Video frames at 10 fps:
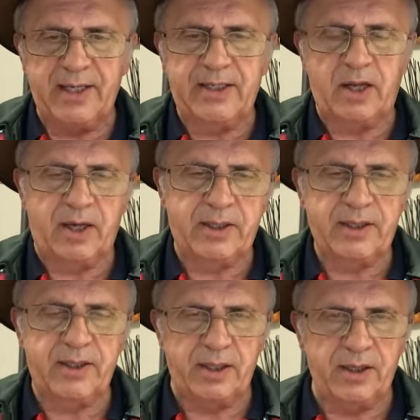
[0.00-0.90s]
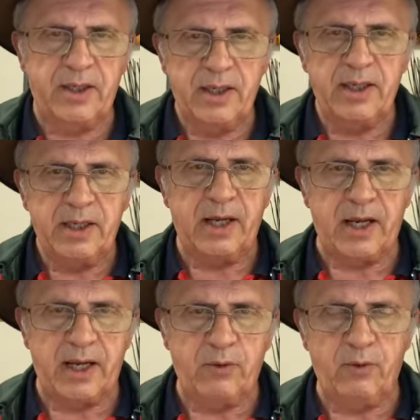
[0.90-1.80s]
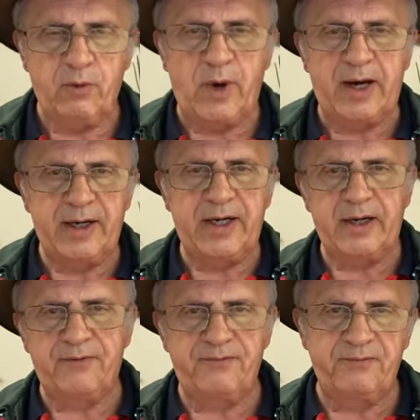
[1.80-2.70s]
It's like you know, uh, one leader